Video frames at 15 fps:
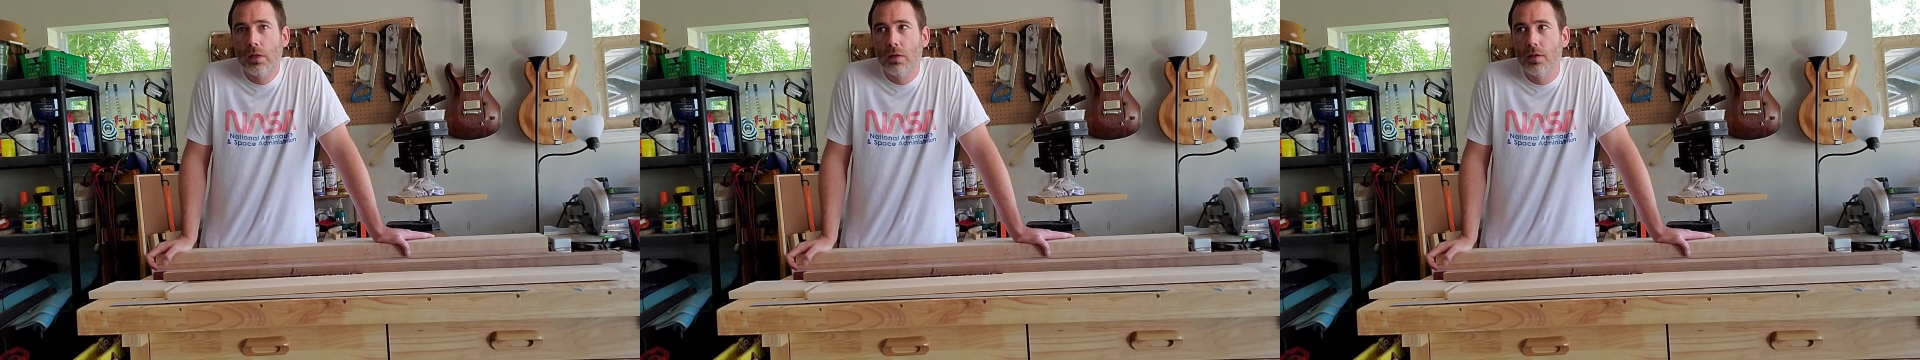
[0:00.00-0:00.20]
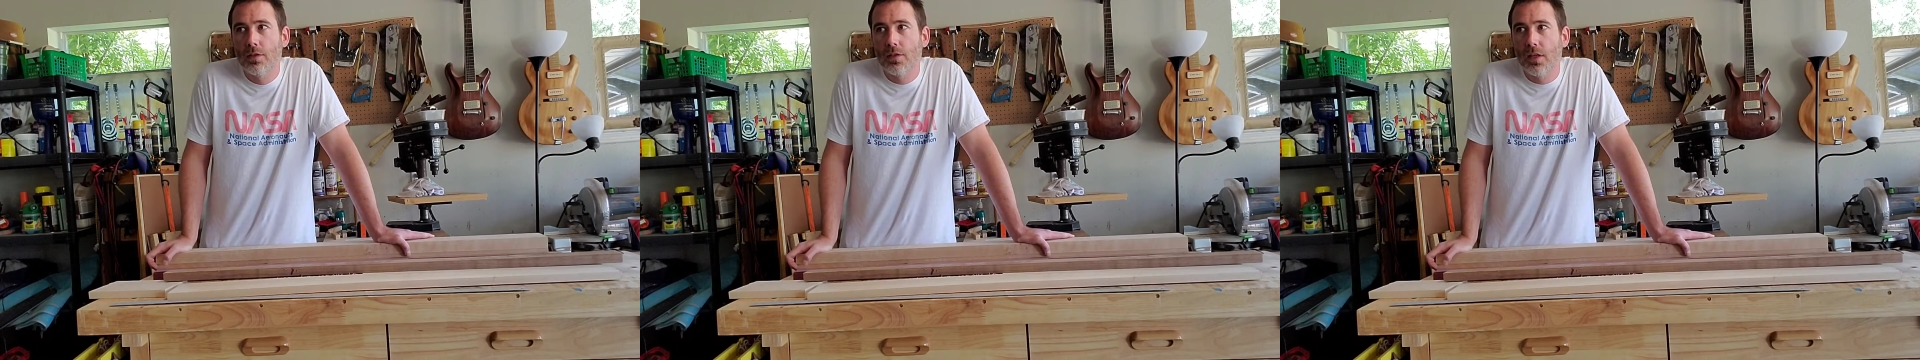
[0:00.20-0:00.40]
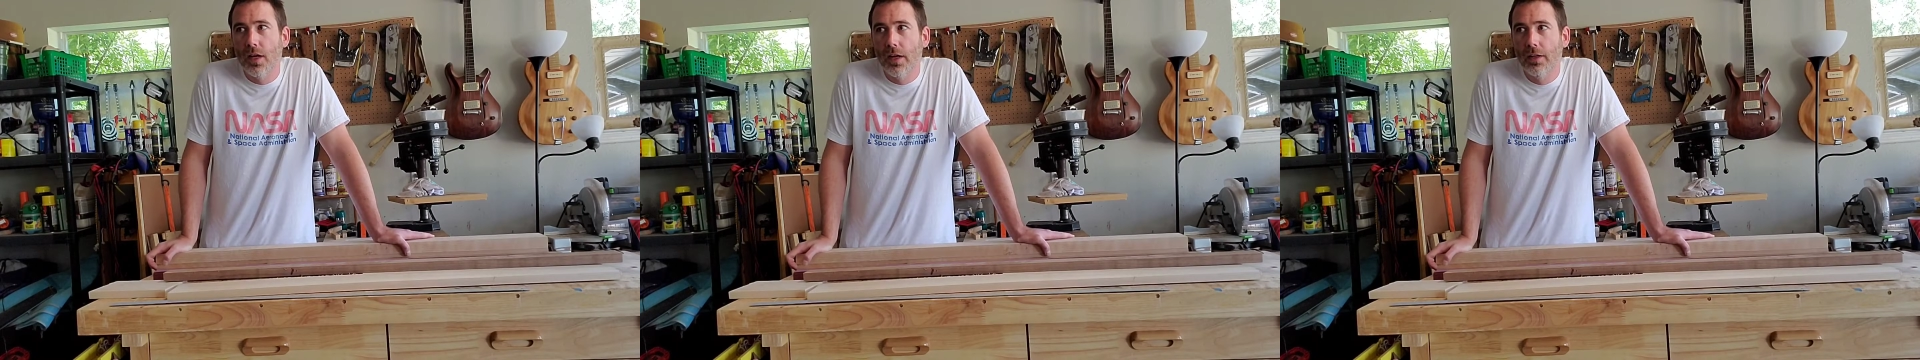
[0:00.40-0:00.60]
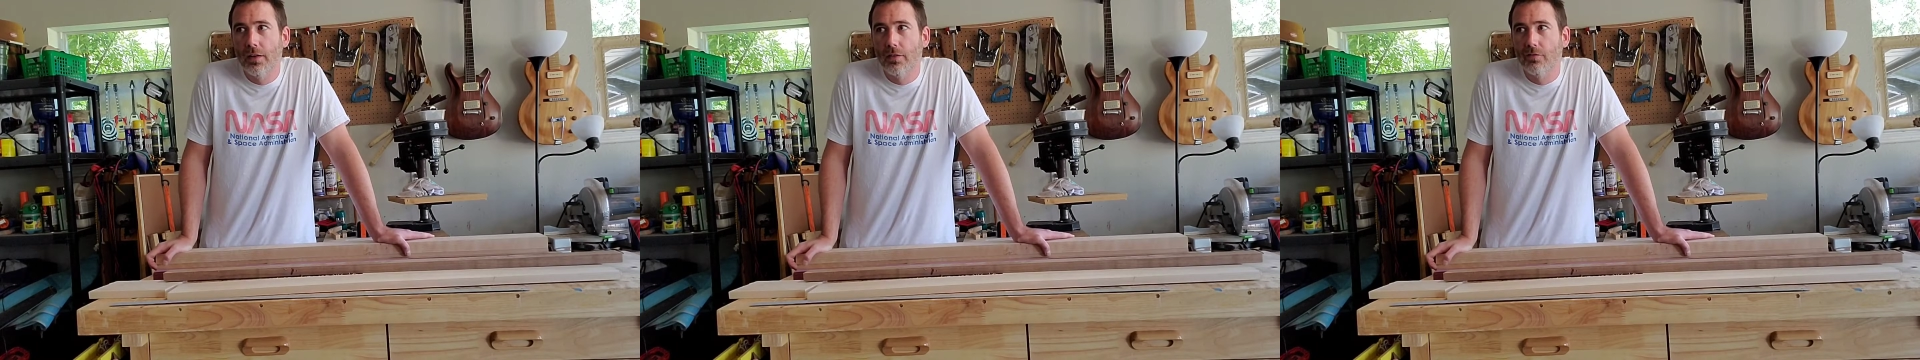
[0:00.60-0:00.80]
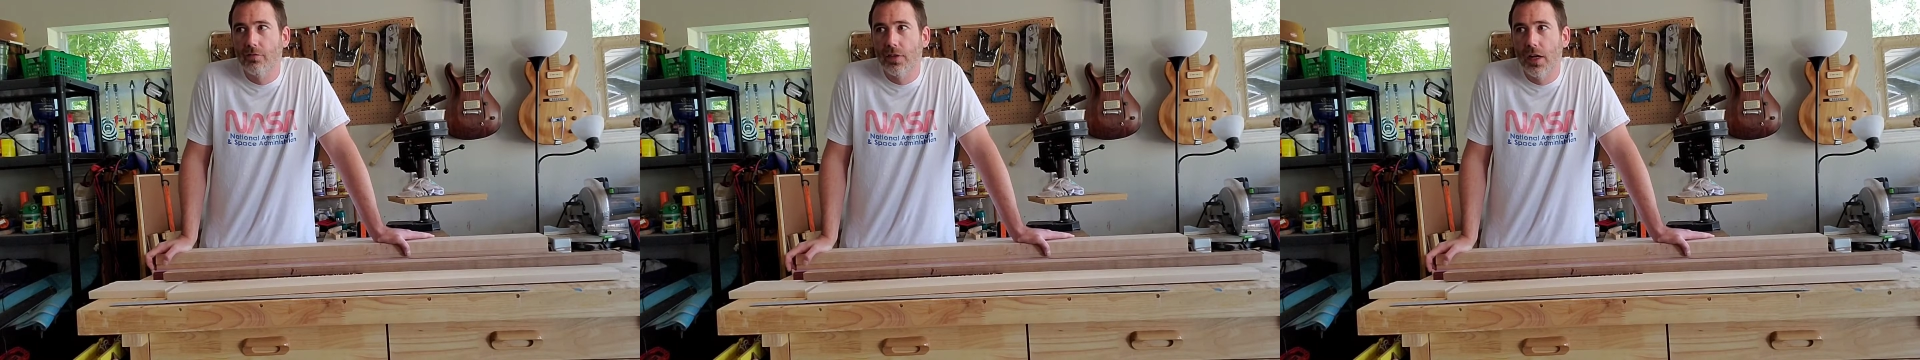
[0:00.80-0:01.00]
It's kind of
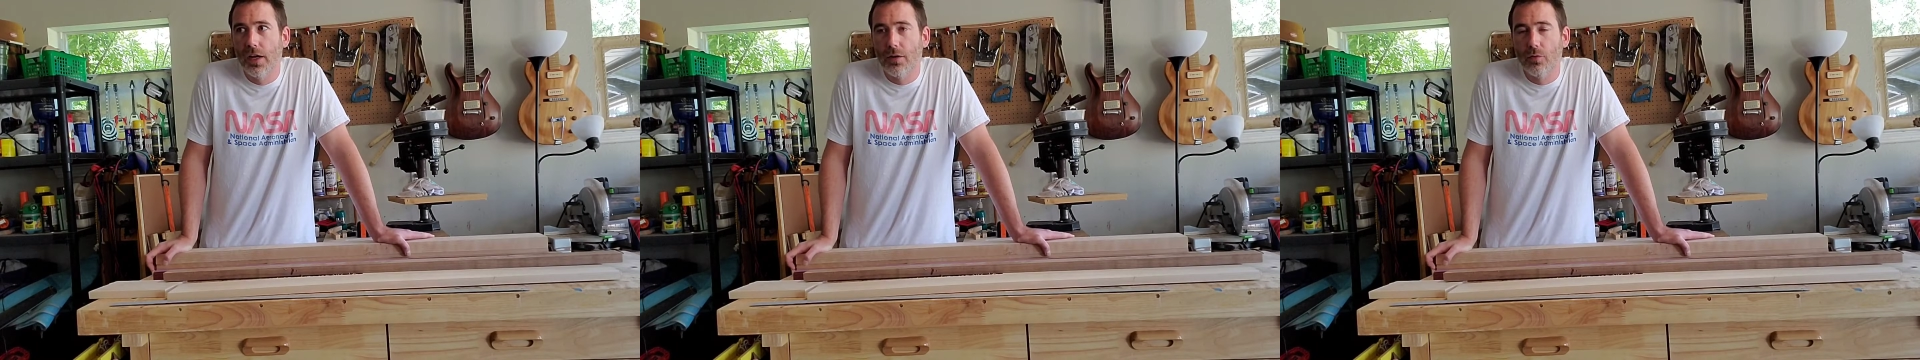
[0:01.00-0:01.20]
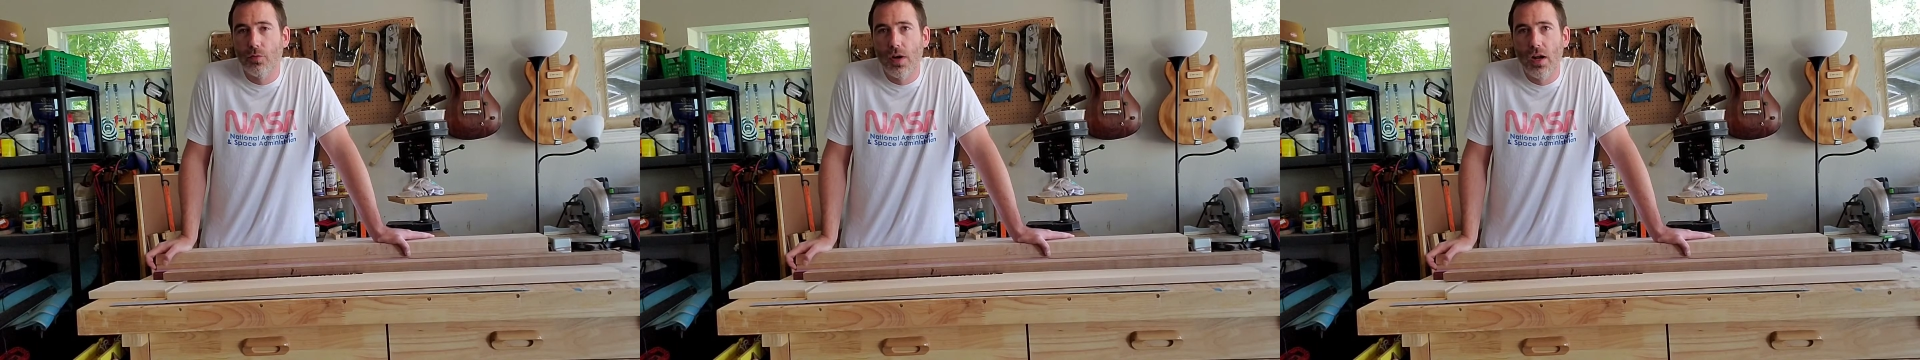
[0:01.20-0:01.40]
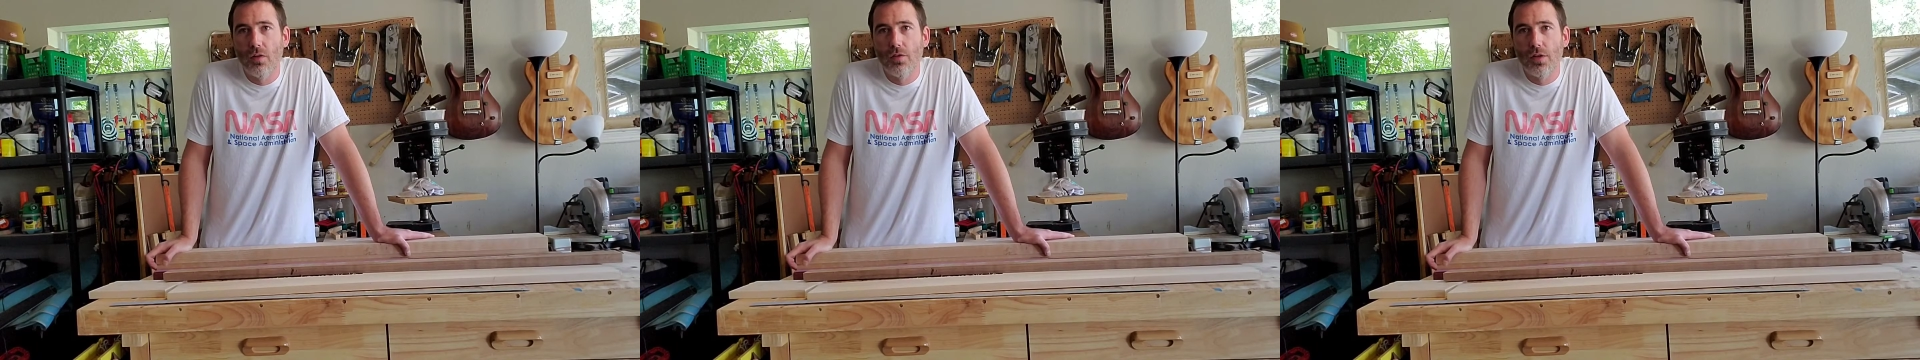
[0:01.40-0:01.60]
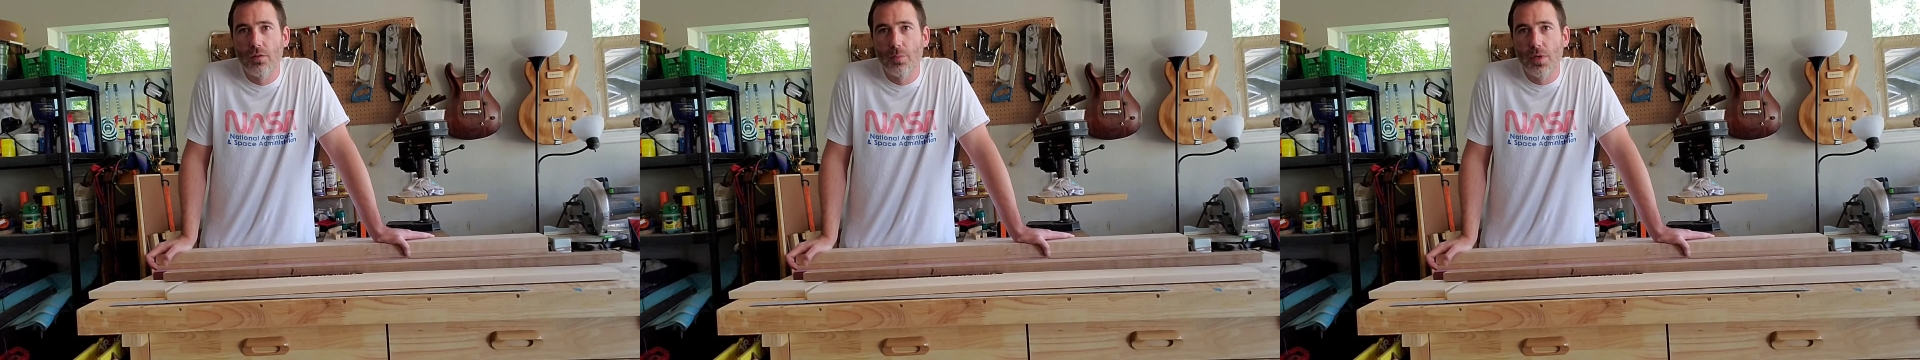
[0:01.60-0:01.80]
got a rounded